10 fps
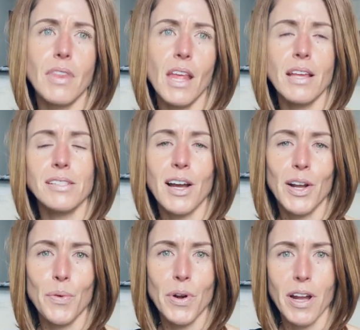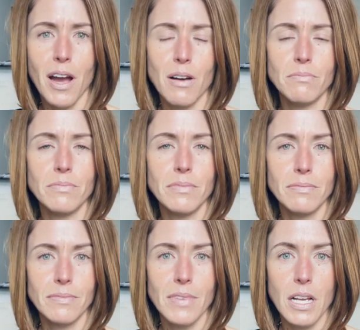It's not going to work out,
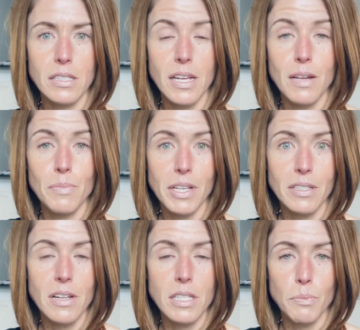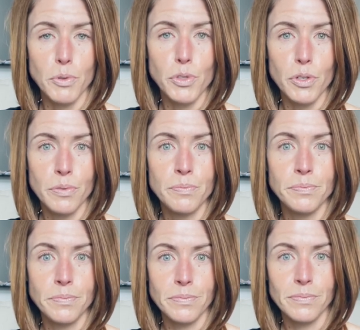like I said, because it's not supposed to,
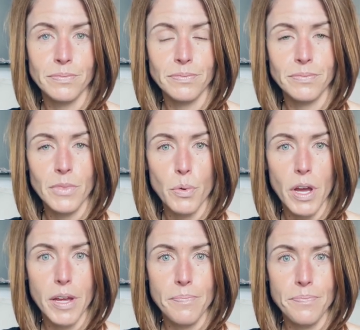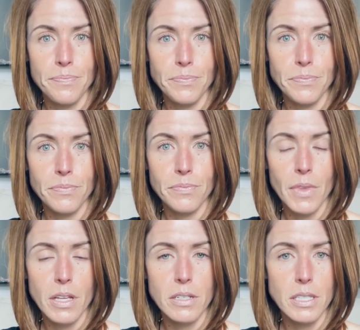right?
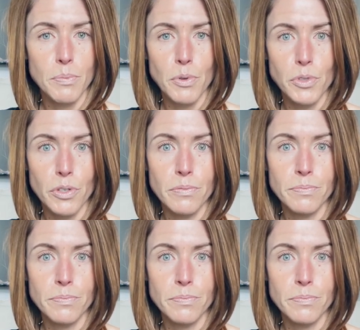It's not supposed to,